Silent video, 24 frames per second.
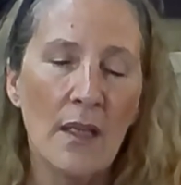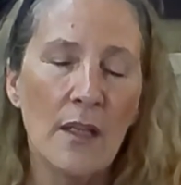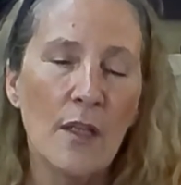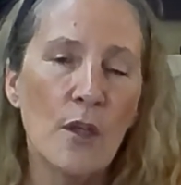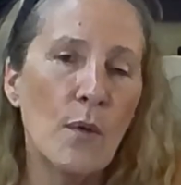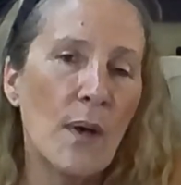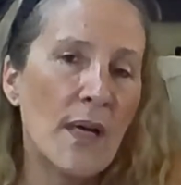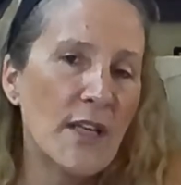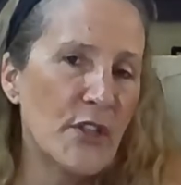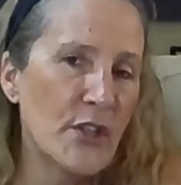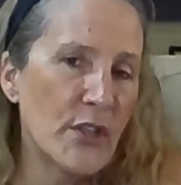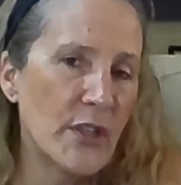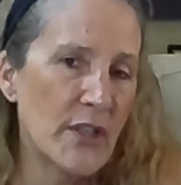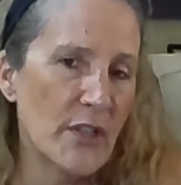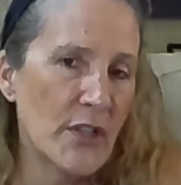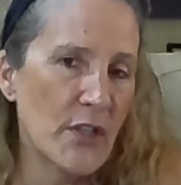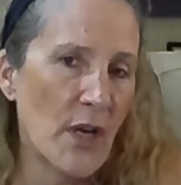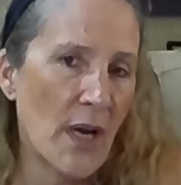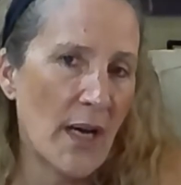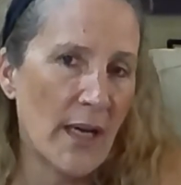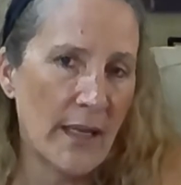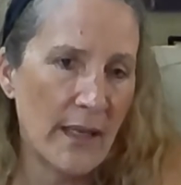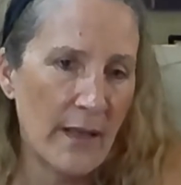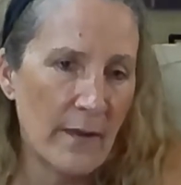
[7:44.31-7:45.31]
The question is
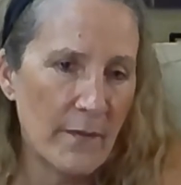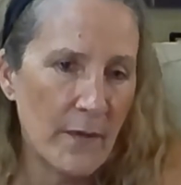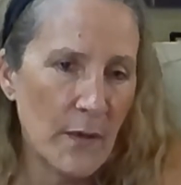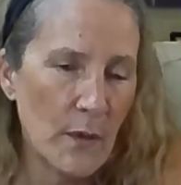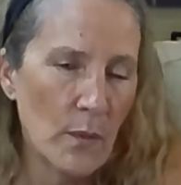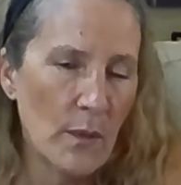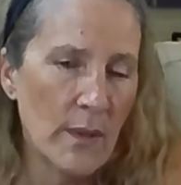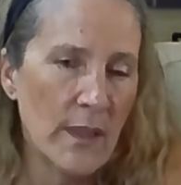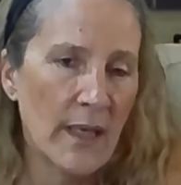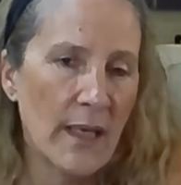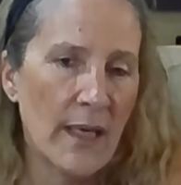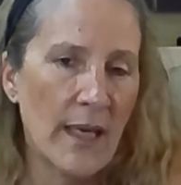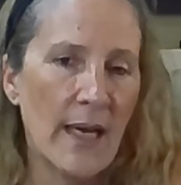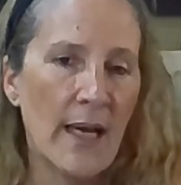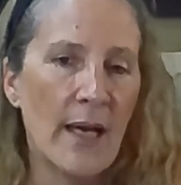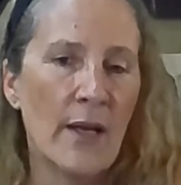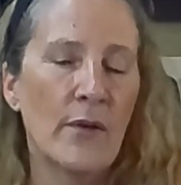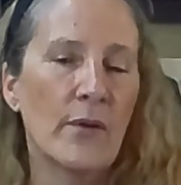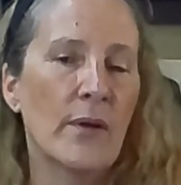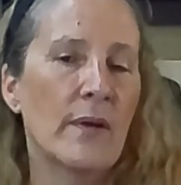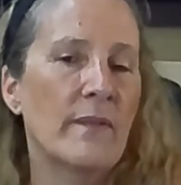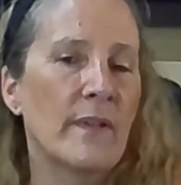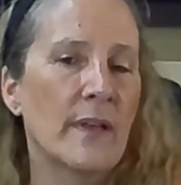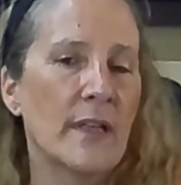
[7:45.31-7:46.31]
not if you will
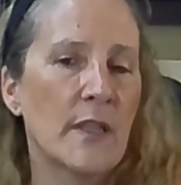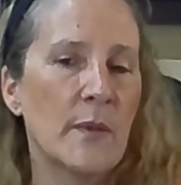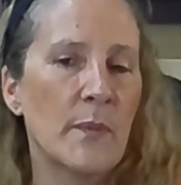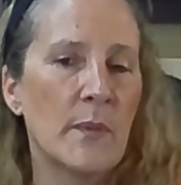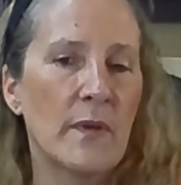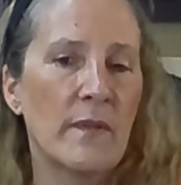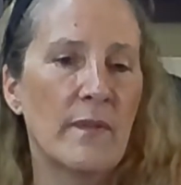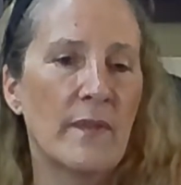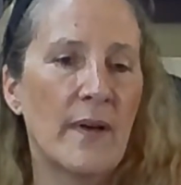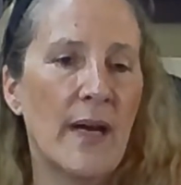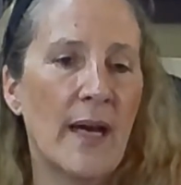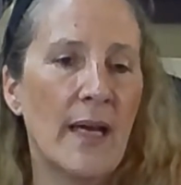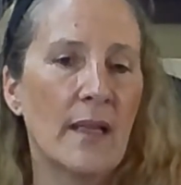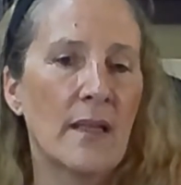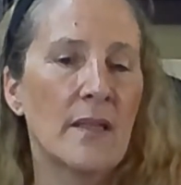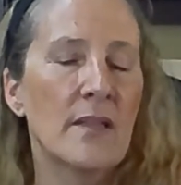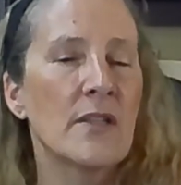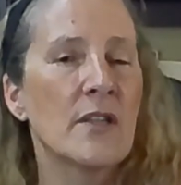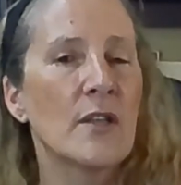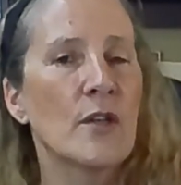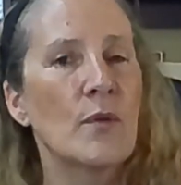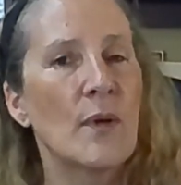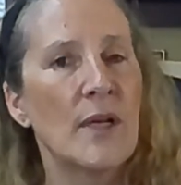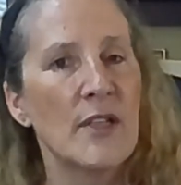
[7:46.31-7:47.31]
encounter a victim of violence.
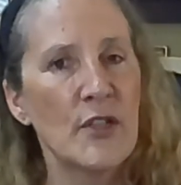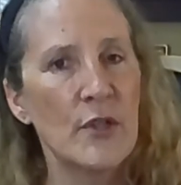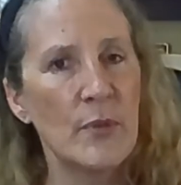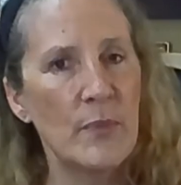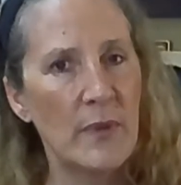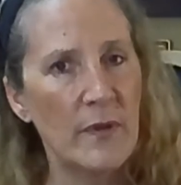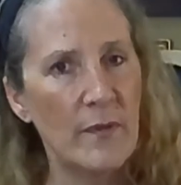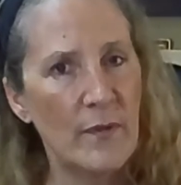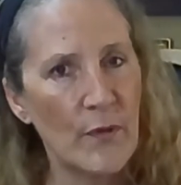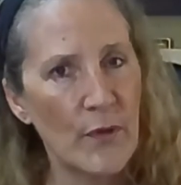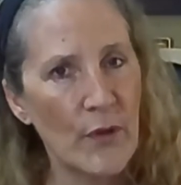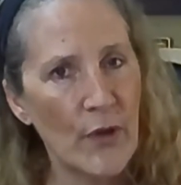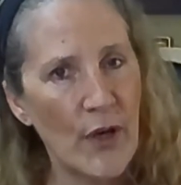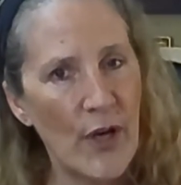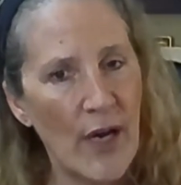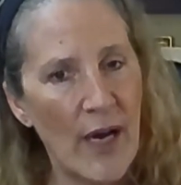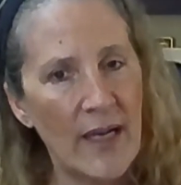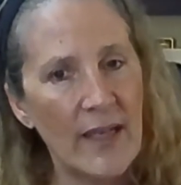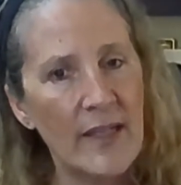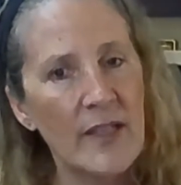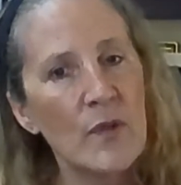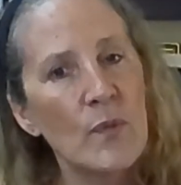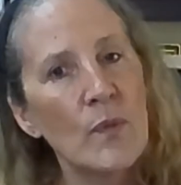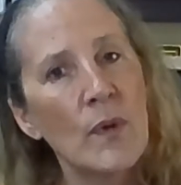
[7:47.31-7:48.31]
The question before
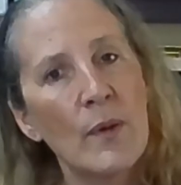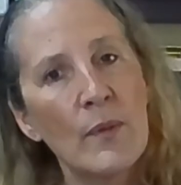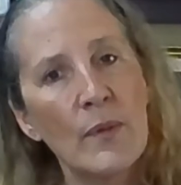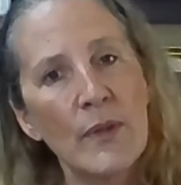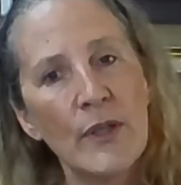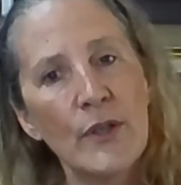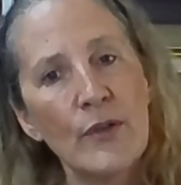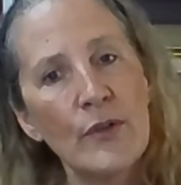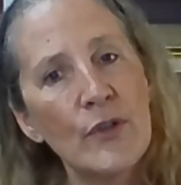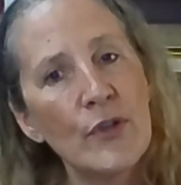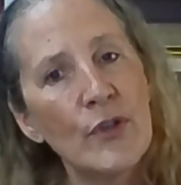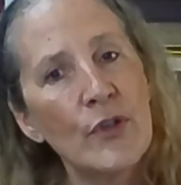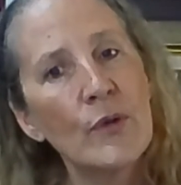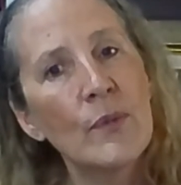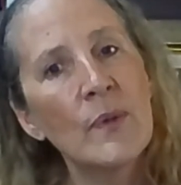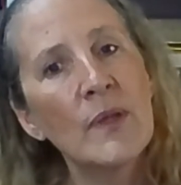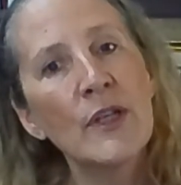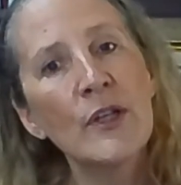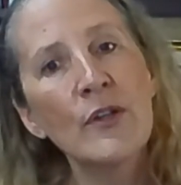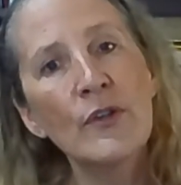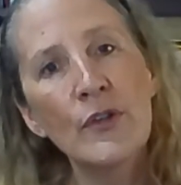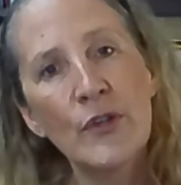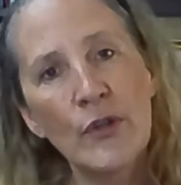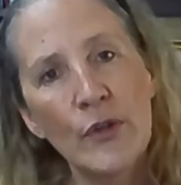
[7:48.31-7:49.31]
God is, what will you do
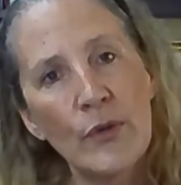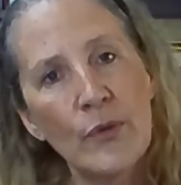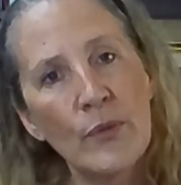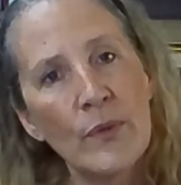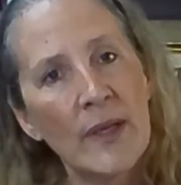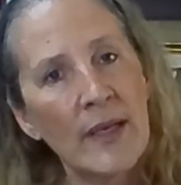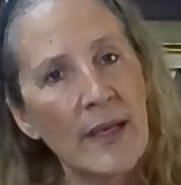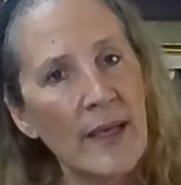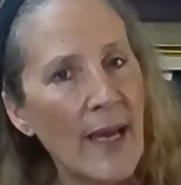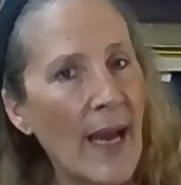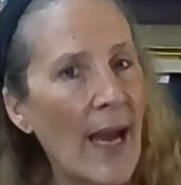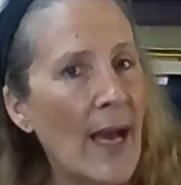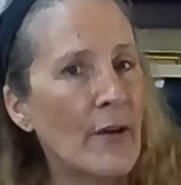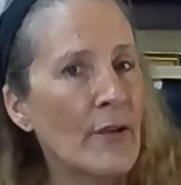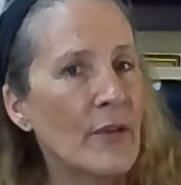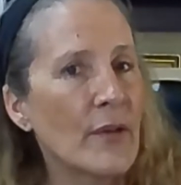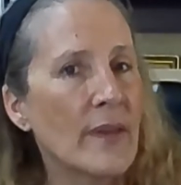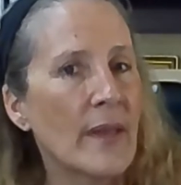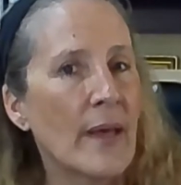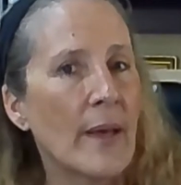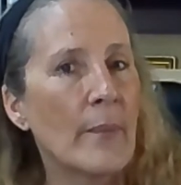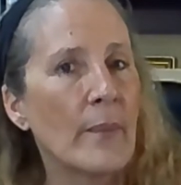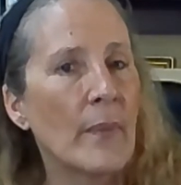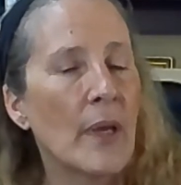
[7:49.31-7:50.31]
when you do encounter
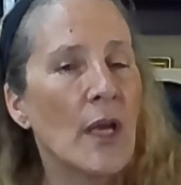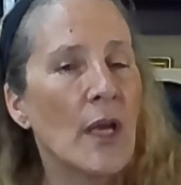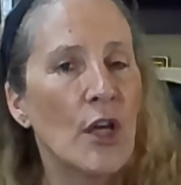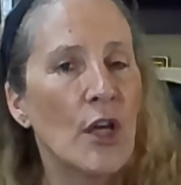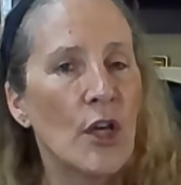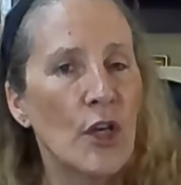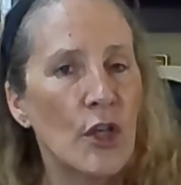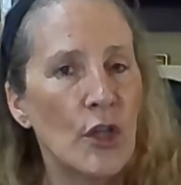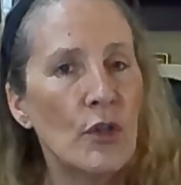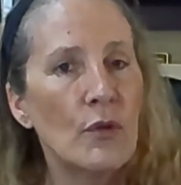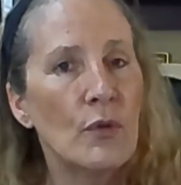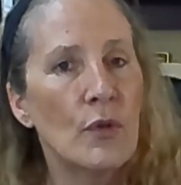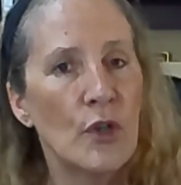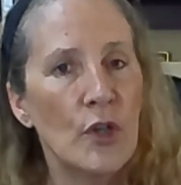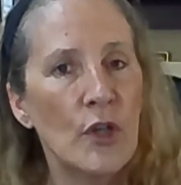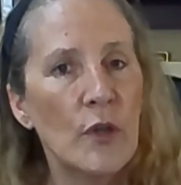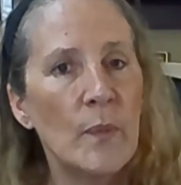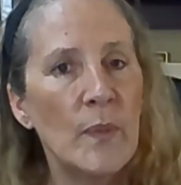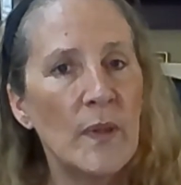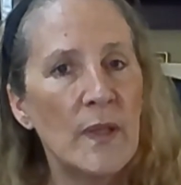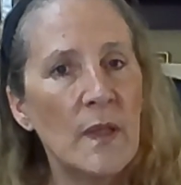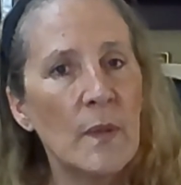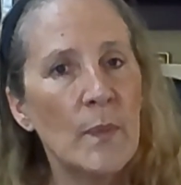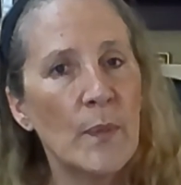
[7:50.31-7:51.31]
them? You
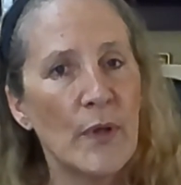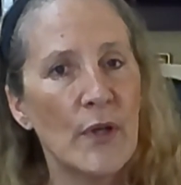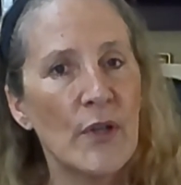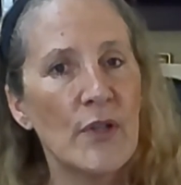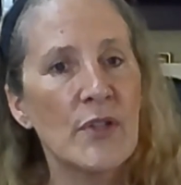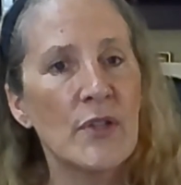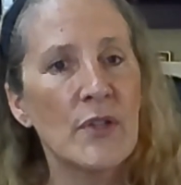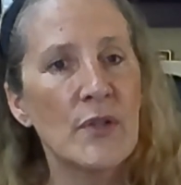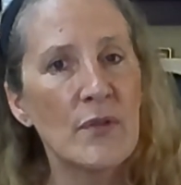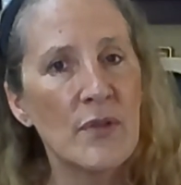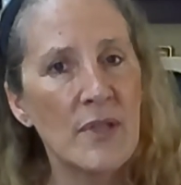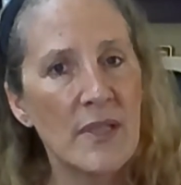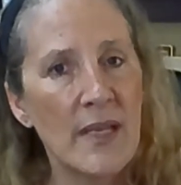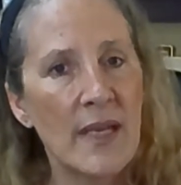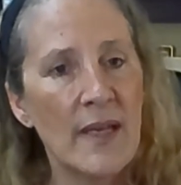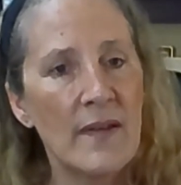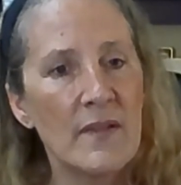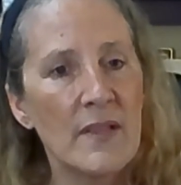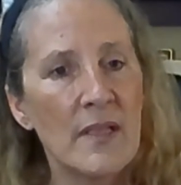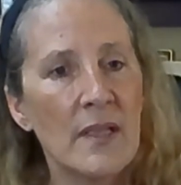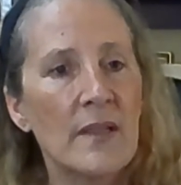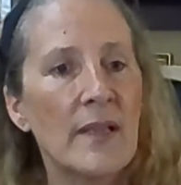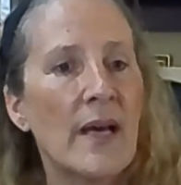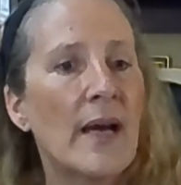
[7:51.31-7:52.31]
could be the person who
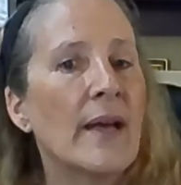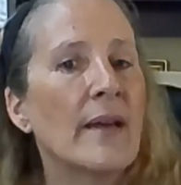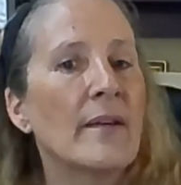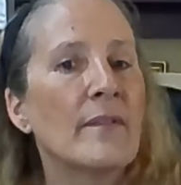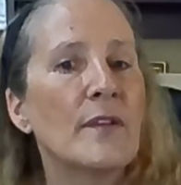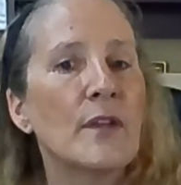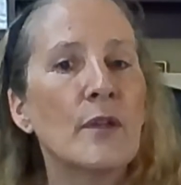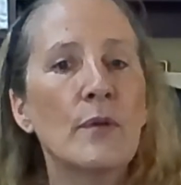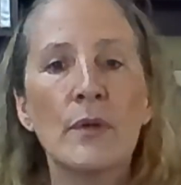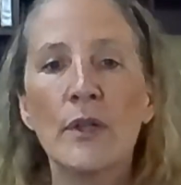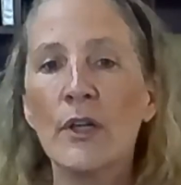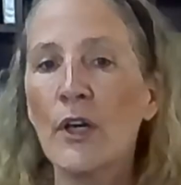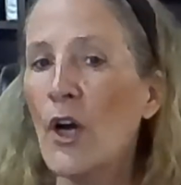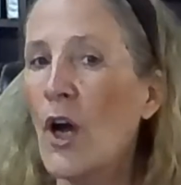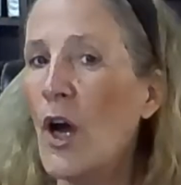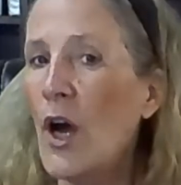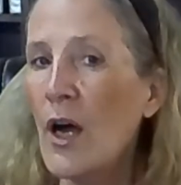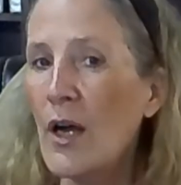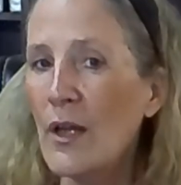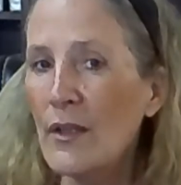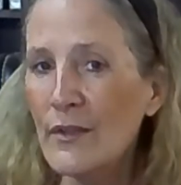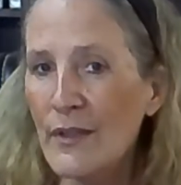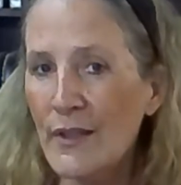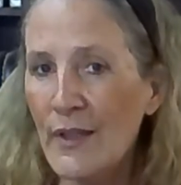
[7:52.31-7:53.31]
saves a life. You are
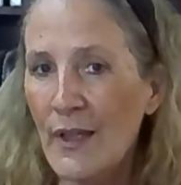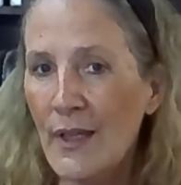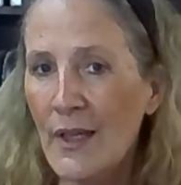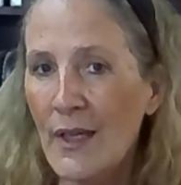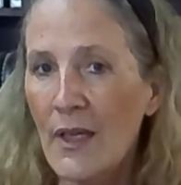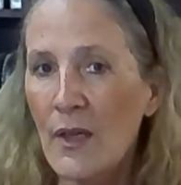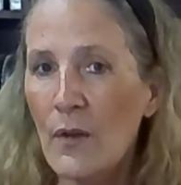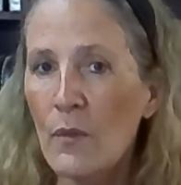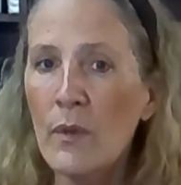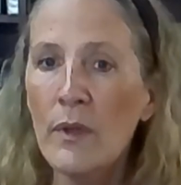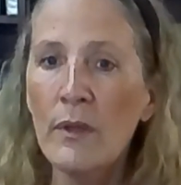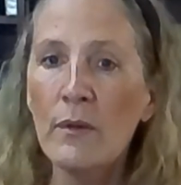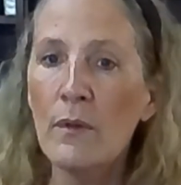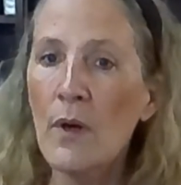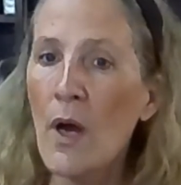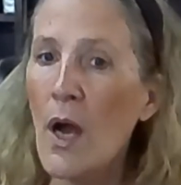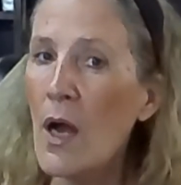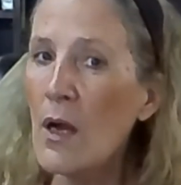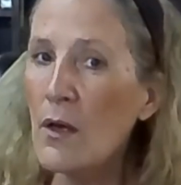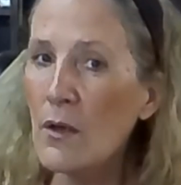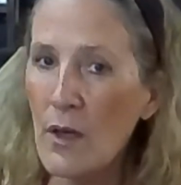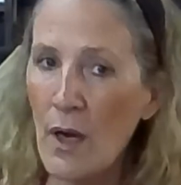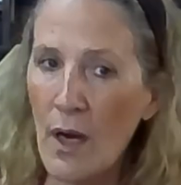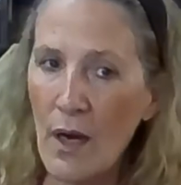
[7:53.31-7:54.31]
called. We are
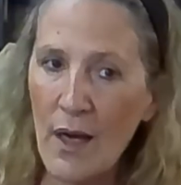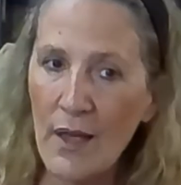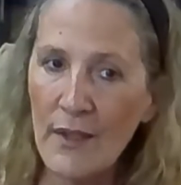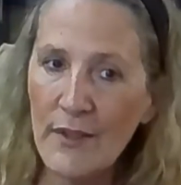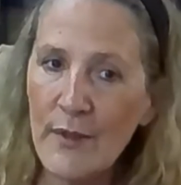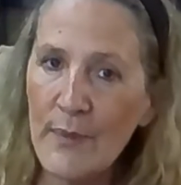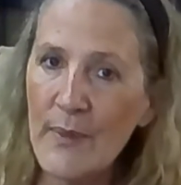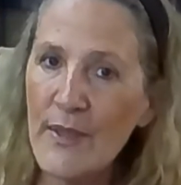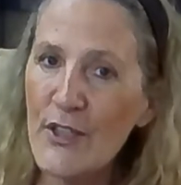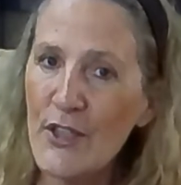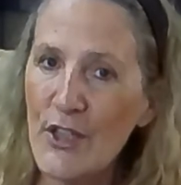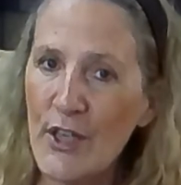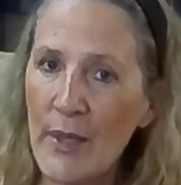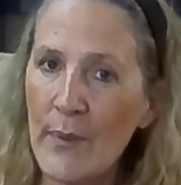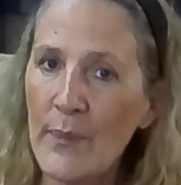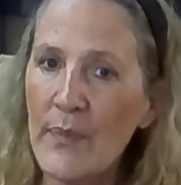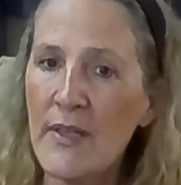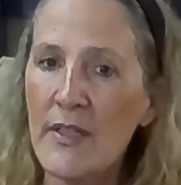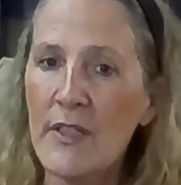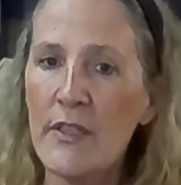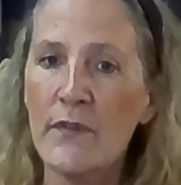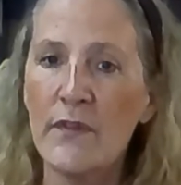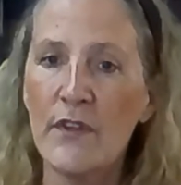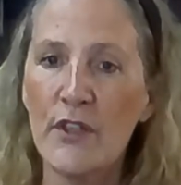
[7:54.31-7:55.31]
all called to be
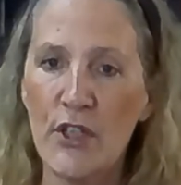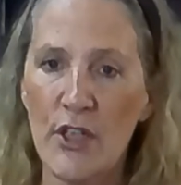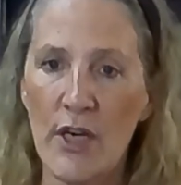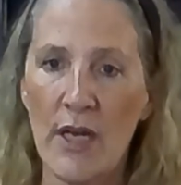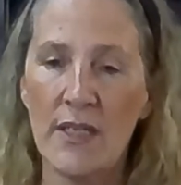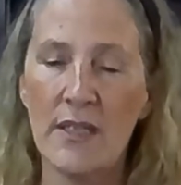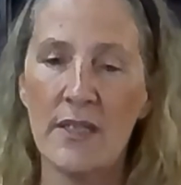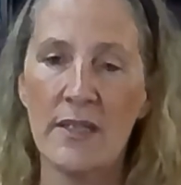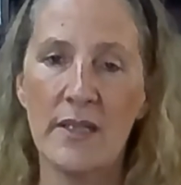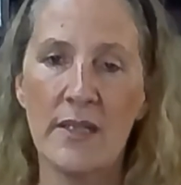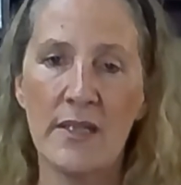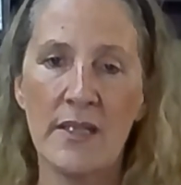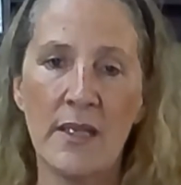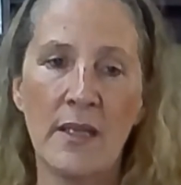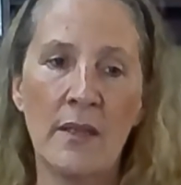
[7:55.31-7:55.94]
champions for justice.